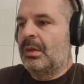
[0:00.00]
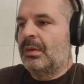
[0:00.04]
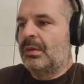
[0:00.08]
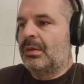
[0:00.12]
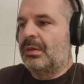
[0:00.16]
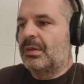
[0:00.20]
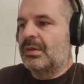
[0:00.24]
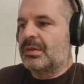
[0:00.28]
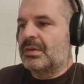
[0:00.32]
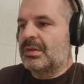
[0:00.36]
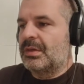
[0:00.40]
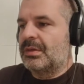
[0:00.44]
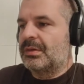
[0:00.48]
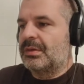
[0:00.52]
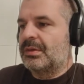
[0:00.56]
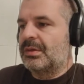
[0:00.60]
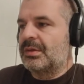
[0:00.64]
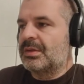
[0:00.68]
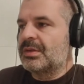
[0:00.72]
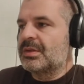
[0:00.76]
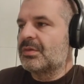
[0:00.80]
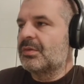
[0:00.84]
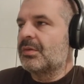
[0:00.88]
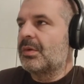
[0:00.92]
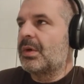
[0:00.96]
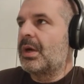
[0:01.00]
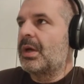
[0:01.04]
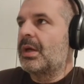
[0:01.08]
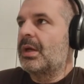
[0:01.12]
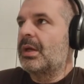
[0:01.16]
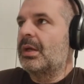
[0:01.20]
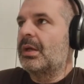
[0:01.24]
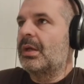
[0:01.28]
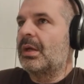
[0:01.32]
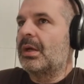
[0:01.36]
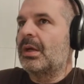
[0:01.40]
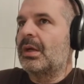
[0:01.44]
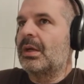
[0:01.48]
The reason
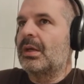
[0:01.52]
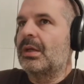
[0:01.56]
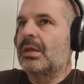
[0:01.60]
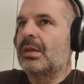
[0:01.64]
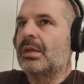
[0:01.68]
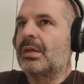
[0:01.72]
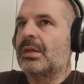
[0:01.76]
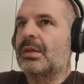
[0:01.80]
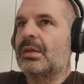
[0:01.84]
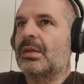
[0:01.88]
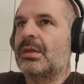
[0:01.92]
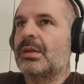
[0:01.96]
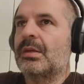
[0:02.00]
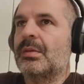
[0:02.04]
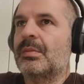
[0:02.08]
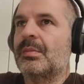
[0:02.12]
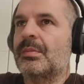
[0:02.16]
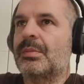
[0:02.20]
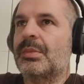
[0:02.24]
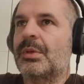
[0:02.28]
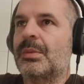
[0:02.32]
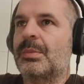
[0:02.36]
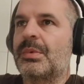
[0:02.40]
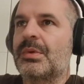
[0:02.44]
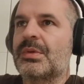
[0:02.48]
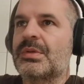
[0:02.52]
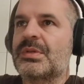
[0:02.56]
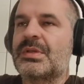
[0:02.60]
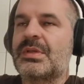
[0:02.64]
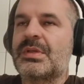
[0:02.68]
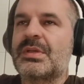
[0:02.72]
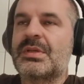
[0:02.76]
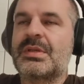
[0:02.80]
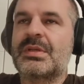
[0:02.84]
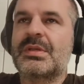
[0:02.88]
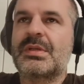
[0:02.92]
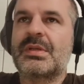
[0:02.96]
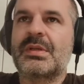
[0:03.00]
why I proposed
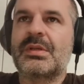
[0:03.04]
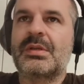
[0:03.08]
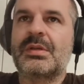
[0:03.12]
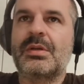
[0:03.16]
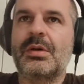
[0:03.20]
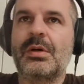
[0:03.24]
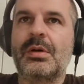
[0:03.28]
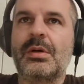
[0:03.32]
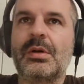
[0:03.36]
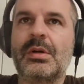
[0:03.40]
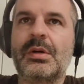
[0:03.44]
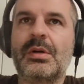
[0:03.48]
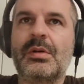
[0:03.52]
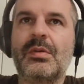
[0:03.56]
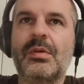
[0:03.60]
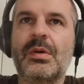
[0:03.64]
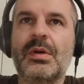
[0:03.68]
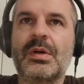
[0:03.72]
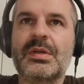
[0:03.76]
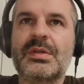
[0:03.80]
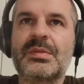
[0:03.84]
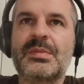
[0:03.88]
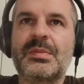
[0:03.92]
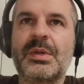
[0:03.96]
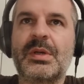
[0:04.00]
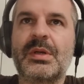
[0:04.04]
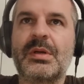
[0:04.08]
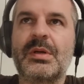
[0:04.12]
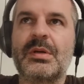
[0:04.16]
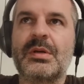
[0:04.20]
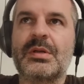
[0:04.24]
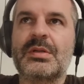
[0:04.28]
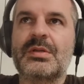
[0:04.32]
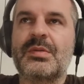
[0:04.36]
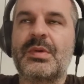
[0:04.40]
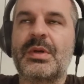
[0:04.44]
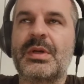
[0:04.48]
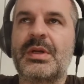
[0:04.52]
this talk was
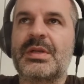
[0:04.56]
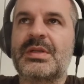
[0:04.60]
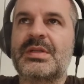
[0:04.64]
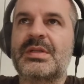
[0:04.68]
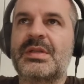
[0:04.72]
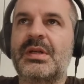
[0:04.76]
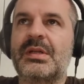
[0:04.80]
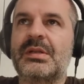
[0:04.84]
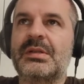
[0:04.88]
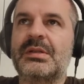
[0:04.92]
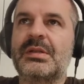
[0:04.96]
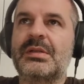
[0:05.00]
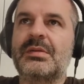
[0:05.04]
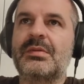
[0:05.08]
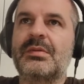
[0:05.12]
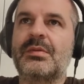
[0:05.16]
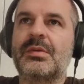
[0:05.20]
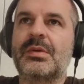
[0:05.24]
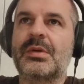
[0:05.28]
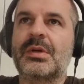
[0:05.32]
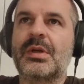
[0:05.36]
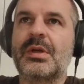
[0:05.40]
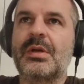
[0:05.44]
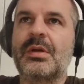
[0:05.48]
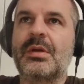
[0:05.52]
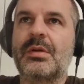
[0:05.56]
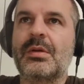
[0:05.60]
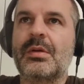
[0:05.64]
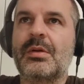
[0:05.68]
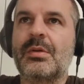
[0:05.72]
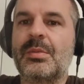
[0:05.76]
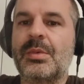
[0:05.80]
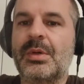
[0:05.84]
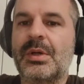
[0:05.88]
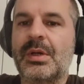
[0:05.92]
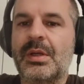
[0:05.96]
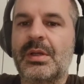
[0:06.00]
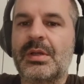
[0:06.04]
because when I started working on
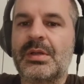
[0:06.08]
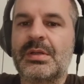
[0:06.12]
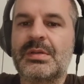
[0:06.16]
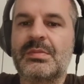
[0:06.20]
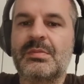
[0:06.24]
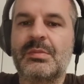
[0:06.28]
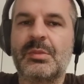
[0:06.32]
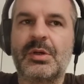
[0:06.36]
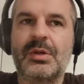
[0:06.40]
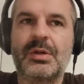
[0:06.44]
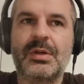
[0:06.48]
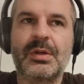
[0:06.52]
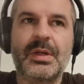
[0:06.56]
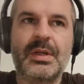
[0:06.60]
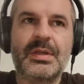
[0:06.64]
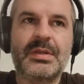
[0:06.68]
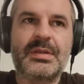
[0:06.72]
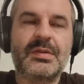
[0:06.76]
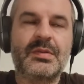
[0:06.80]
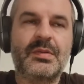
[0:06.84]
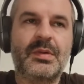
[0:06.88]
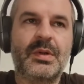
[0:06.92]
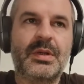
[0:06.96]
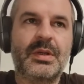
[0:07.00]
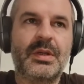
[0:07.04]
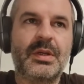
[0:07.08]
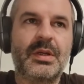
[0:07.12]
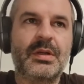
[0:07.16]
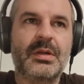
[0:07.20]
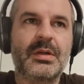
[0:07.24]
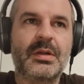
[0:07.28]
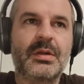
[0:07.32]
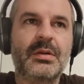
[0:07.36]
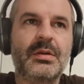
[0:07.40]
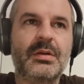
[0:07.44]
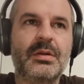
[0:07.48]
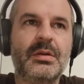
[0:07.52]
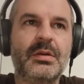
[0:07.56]
Kubernetes more or less 1 year
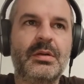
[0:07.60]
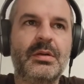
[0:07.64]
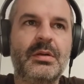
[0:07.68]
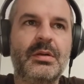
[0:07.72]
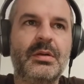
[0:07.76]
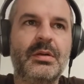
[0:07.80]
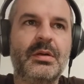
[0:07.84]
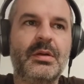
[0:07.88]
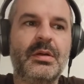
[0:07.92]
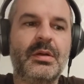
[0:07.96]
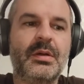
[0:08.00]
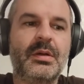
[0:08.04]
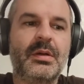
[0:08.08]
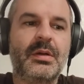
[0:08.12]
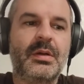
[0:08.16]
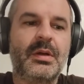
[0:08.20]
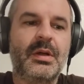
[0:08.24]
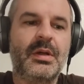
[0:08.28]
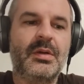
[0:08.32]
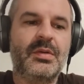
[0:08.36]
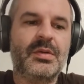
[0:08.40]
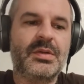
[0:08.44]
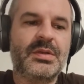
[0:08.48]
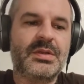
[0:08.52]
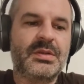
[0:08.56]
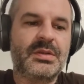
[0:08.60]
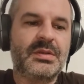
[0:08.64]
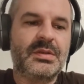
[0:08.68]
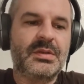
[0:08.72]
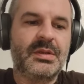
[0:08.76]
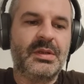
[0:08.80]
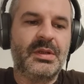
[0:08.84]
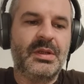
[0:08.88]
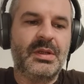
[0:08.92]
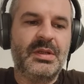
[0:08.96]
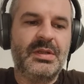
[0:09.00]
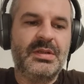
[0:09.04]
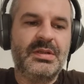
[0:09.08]
ago, it was
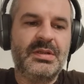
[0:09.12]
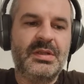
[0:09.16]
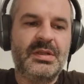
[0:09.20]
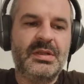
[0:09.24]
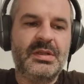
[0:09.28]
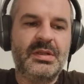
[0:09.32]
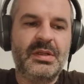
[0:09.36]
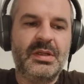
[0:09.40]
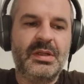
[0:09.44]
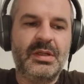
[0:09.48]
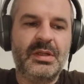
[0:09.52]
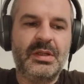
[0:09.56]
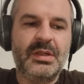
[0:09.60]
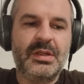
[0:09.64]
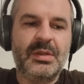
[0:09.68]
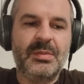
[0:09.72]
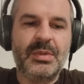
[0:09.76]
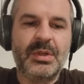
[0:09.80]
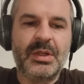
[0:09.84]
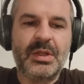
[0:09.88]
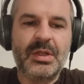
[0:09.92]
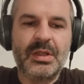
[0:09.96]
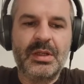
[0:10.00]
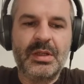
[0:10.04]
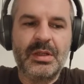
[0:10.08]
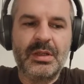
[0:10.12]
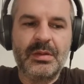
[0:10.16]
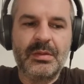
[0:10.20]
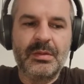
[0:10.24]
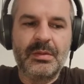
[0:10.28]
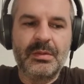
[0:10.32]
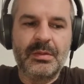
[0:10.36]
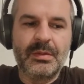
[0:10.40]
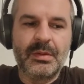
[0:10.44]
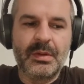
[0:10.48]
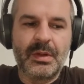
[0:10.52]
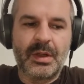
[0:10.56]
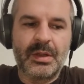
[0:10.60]
easy in the
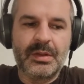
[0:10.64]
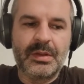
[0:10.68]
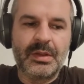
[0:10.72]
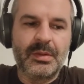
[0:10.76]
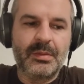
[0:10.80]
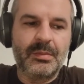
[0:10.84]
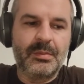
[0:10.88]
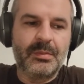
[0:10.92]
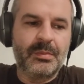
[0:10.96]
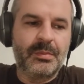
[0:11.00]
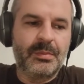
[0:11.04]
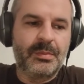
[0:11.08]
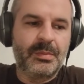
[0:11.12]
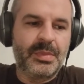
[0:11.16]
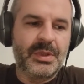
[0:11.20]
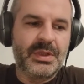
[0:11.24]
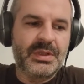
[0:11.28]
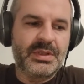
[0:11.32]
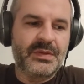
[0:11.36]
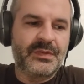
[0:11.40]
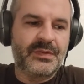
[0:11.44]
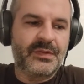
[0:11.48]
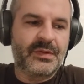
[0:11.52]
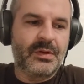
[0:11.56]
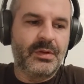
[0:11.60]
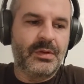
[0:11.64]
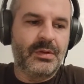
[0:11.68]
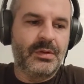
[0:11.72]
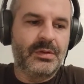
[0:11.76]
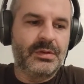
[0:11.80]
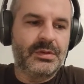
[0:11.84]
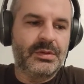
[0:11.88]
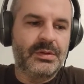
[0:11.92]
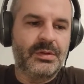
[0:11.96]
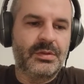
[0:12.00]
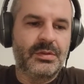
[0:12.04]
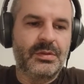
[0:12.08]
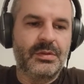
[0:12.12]
beginning adding piece of
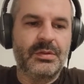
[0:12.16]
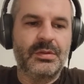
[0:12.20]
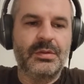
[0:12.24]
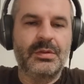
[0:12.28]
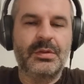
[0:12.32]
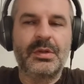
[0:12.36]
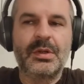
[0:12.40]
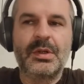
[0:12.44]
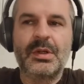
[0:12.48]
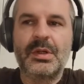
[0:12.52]
code to